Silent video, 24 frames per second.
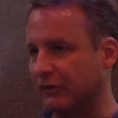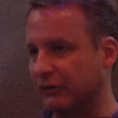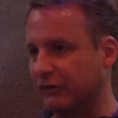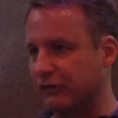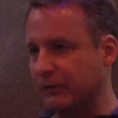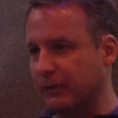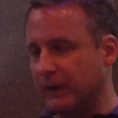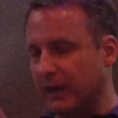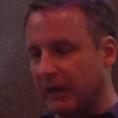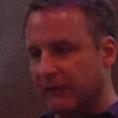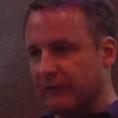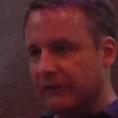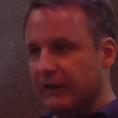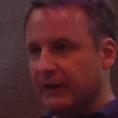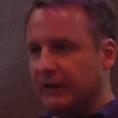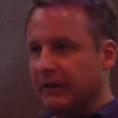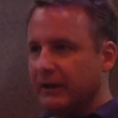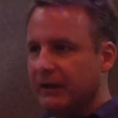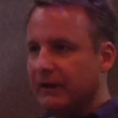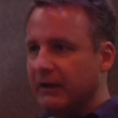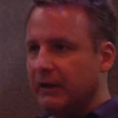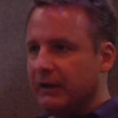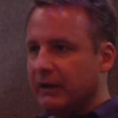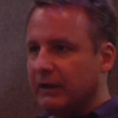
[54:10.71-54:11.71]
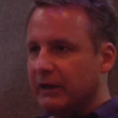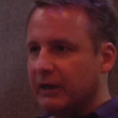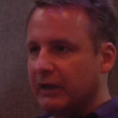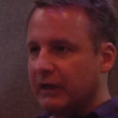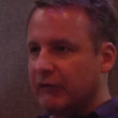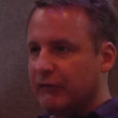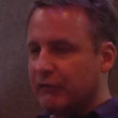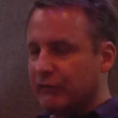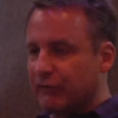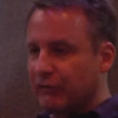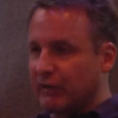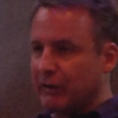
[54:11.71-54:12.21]
So you have the kind
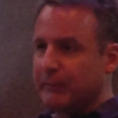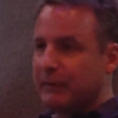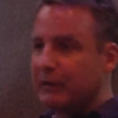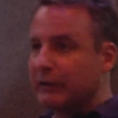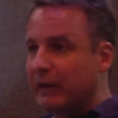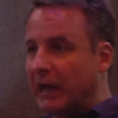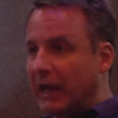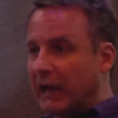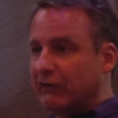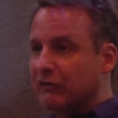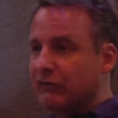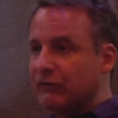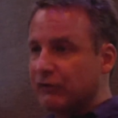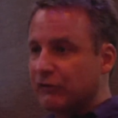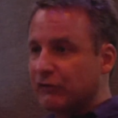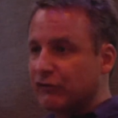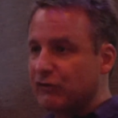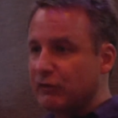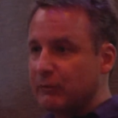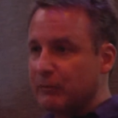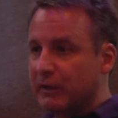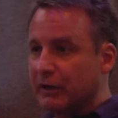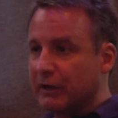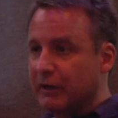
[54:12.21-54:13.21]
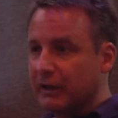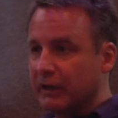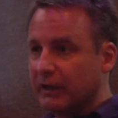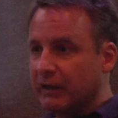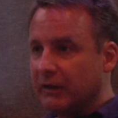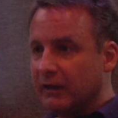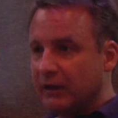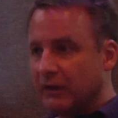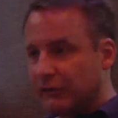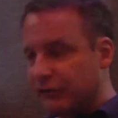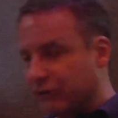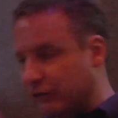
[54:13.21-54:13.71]
of environmental activist community
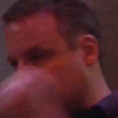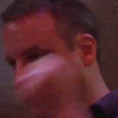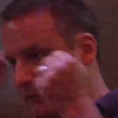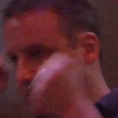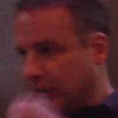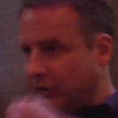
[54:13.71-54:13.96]
saying,